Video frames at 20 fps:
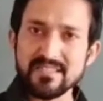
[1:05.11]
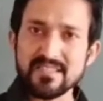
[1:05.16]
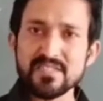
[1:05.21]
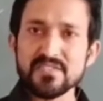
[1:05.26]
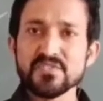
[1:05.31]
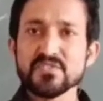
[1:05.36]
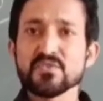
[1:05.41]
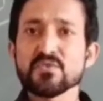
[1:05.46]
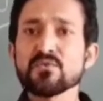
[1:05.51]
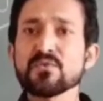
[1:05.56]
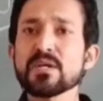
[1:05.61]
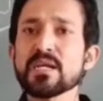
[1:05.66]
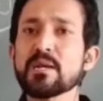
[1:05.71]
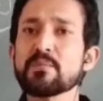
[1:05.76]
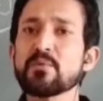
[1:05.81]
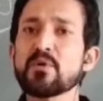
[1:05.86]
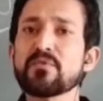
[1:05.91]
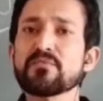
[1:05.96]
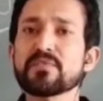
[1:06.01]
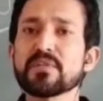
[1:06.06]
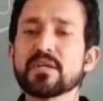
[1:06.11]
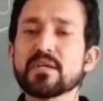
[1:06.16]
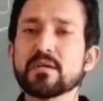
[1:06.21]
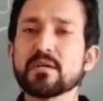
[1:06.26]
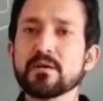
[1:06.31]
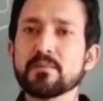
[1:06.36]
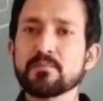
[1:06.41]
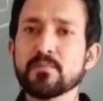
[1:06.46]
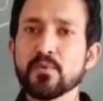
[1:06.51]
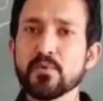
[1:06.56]
There is no aim of
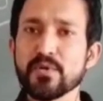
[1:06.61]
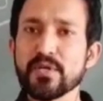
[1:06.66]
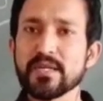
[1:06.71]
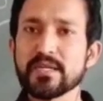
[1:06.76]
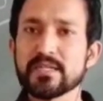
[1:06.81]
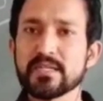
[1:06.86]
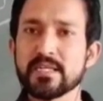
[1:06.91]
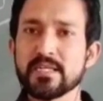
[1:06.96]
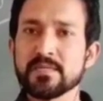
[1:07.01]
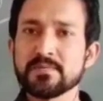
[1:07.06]
the poet.